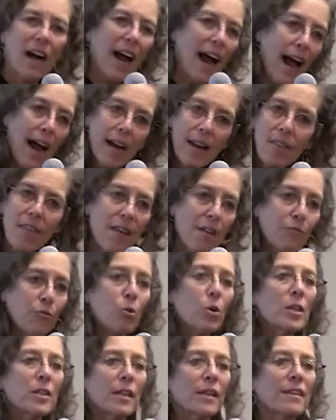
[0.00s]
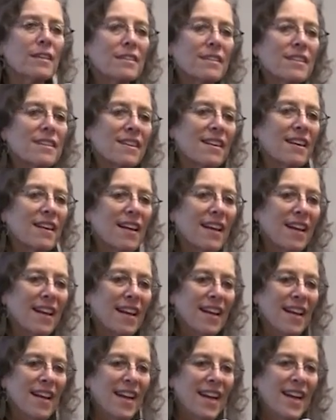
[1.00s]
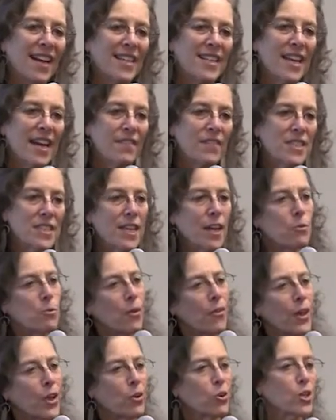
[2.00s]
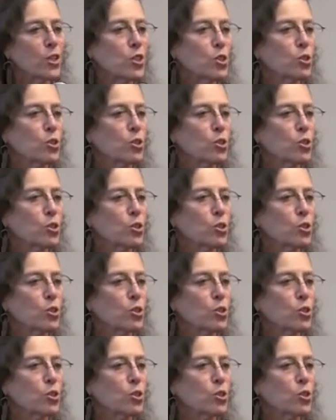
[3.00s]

How do they afford this? And David said, Well, they go to